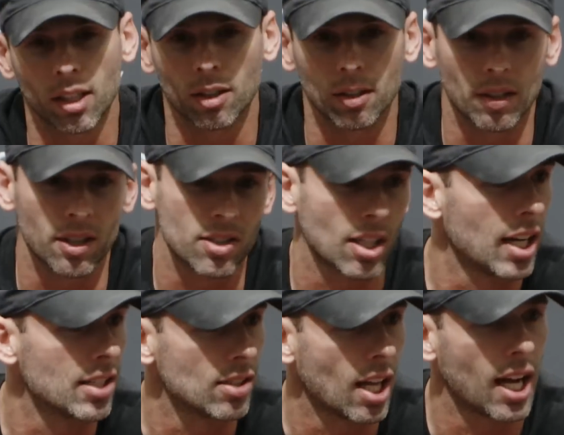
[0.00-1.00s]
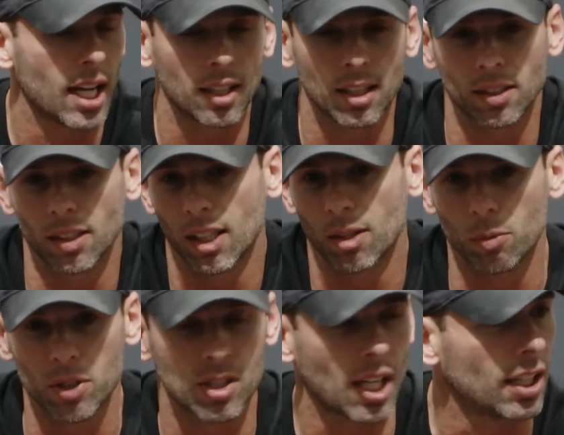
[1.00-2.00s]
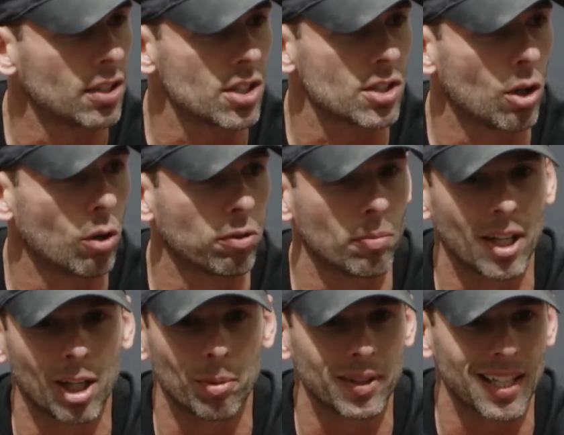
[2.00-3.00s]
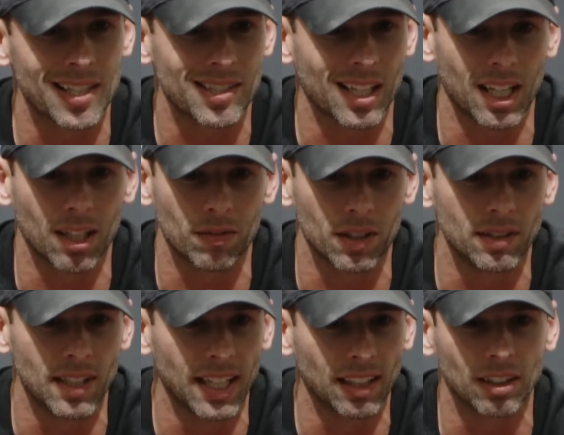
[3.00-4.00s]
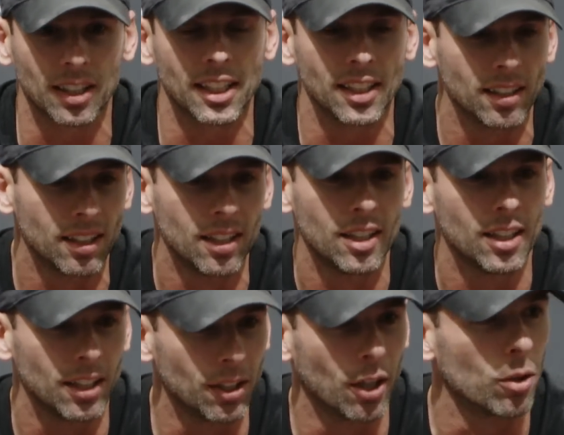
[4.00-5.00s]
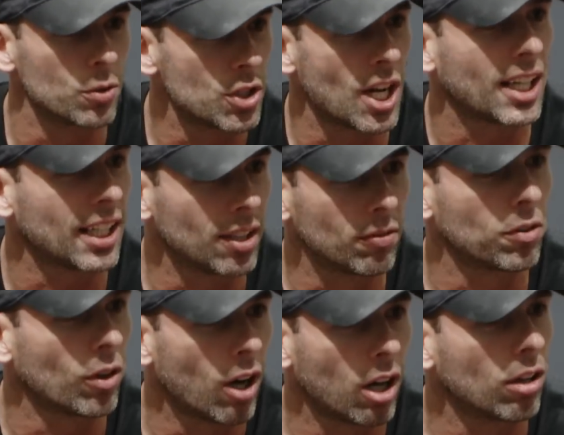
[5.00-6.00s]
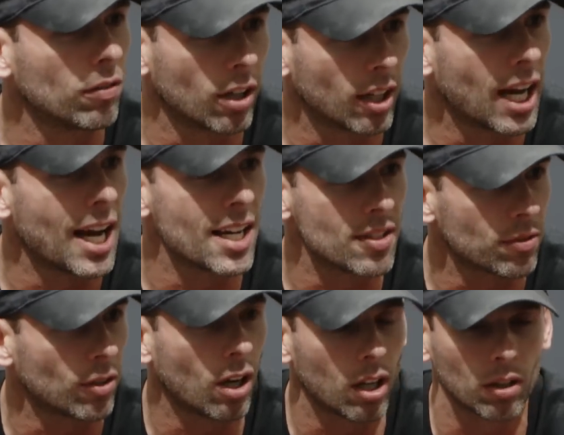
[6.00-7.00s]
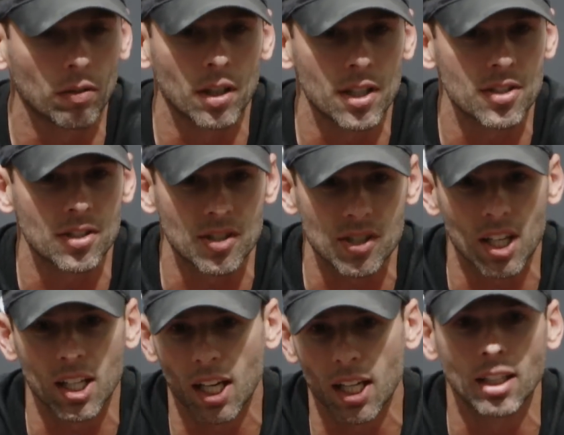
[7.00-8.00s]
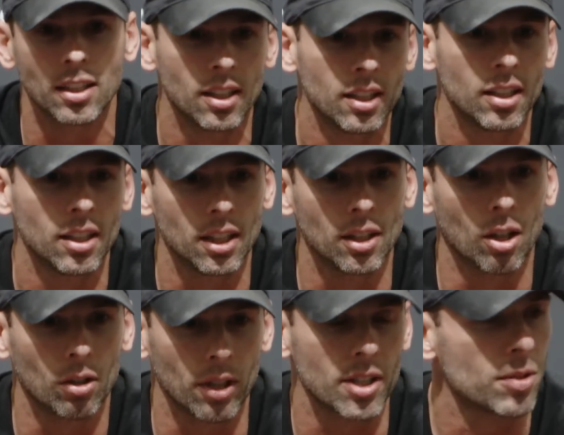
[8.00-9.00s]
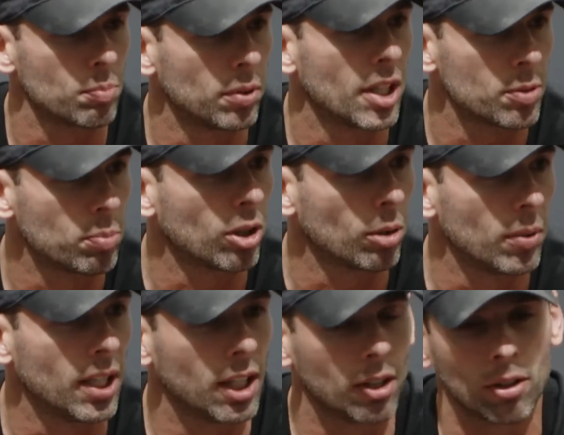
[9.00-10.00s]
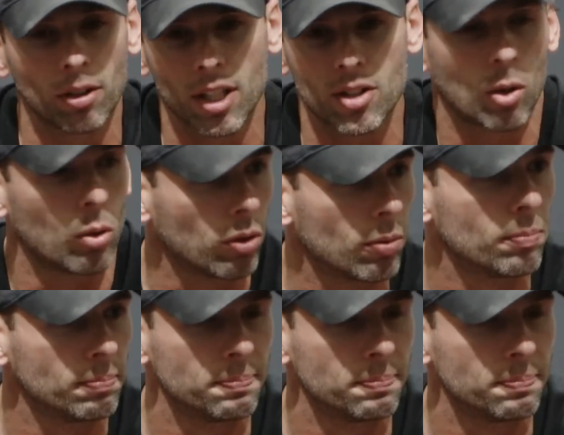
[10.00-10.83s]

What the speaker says: or this guy's not, and we kind of just go from there. But that's kind of a daily, you know, check-in for all of our guys, for all of us to say, hey, you know, let's put him in or let's hold him.